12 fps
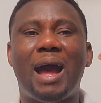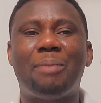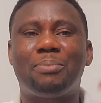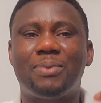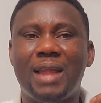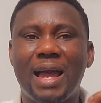
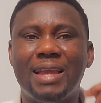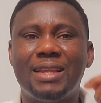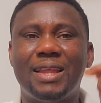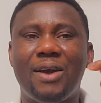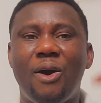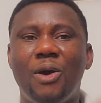
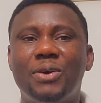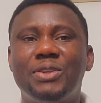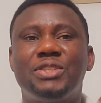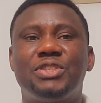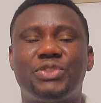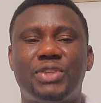applying all
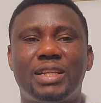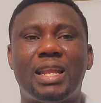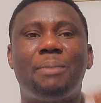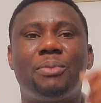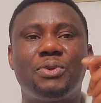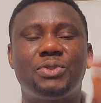this trick
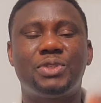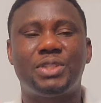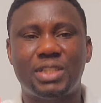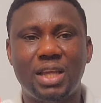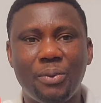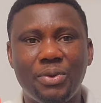that I'm going to
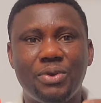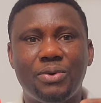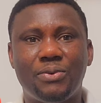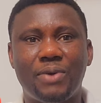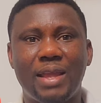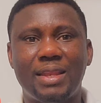share with
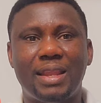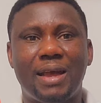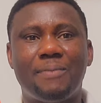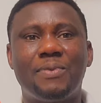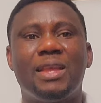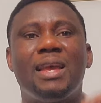you right
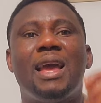now